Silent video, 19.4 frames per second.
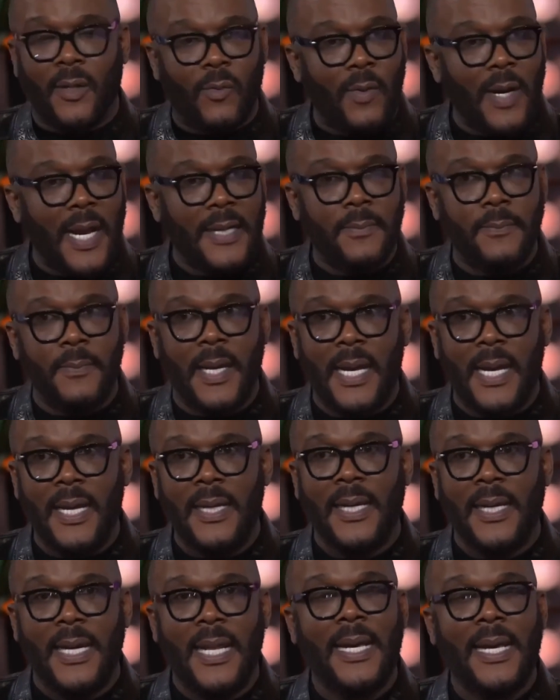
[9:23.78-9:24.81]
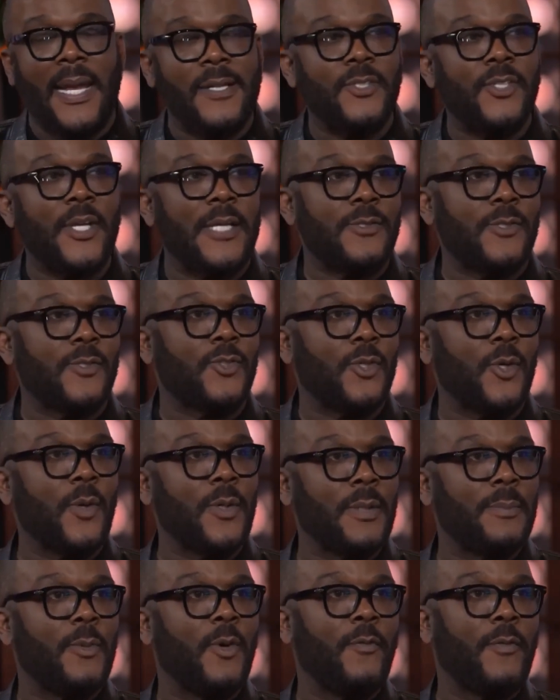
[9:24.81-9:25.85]
sure to check out the next video for more
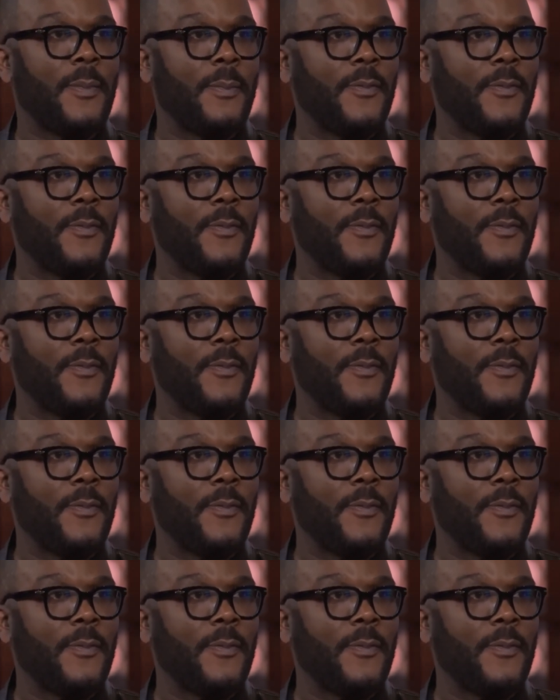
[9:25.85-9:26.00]
tea.